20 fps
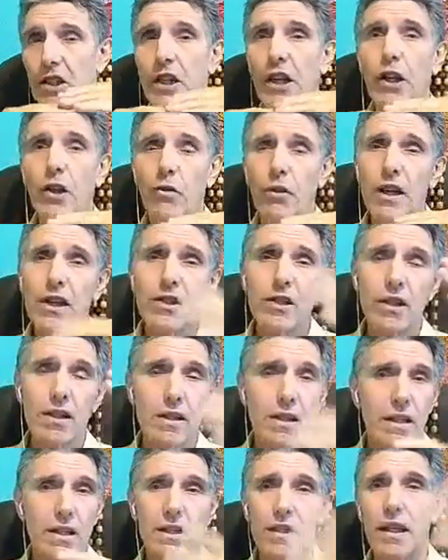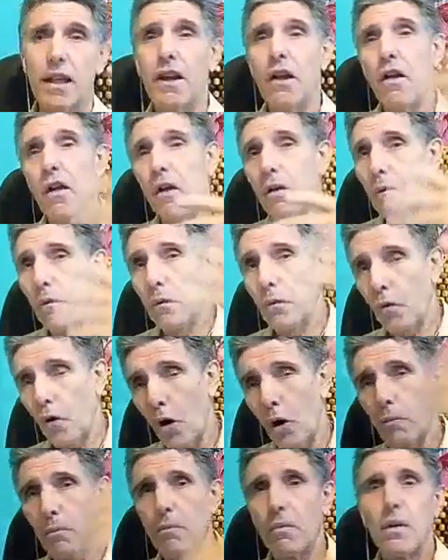It increases, let's say,
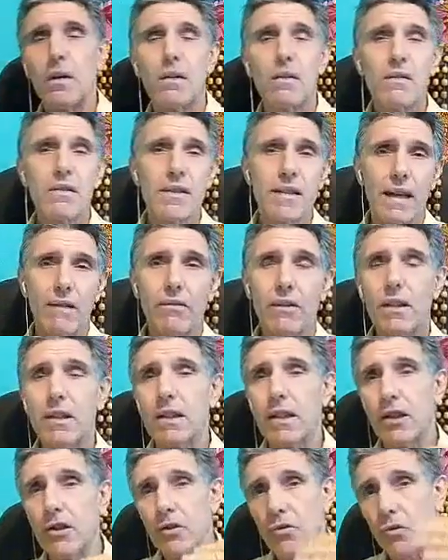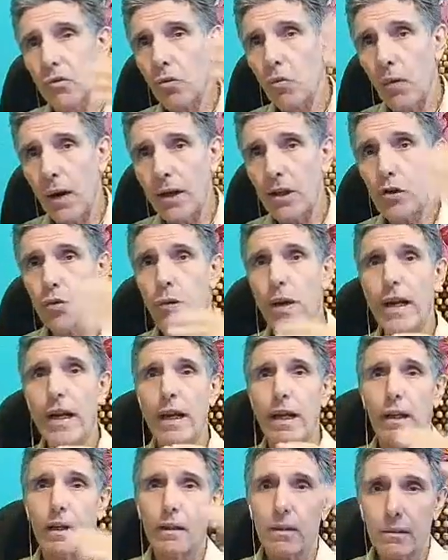from 70 to
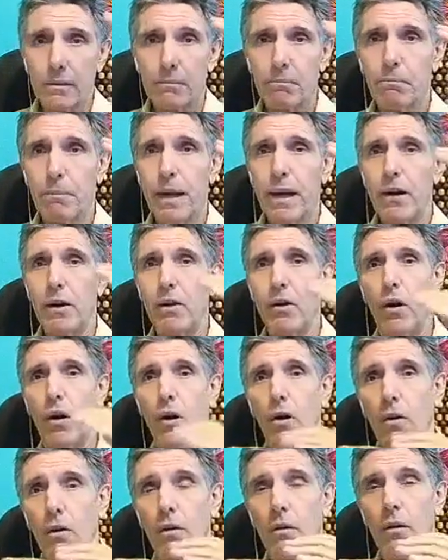120. Bingo.